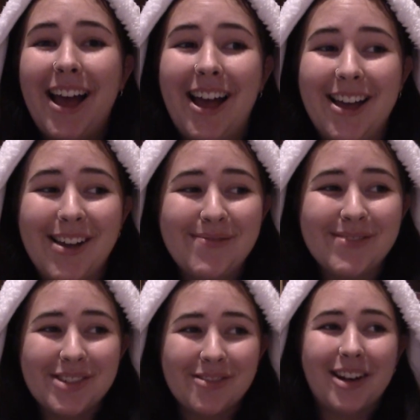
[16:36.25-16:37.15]

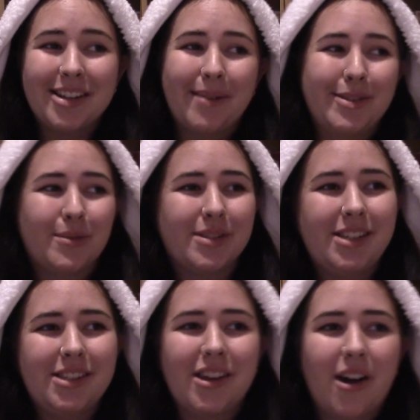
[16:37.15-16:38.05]
So it really depends on what
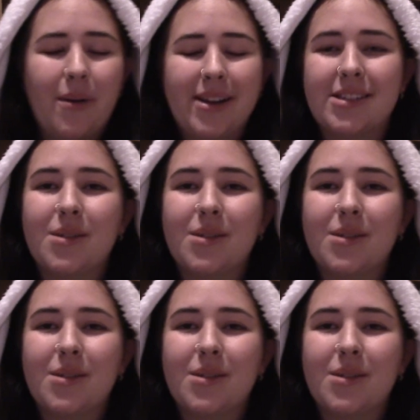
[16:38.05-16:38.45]
season you go as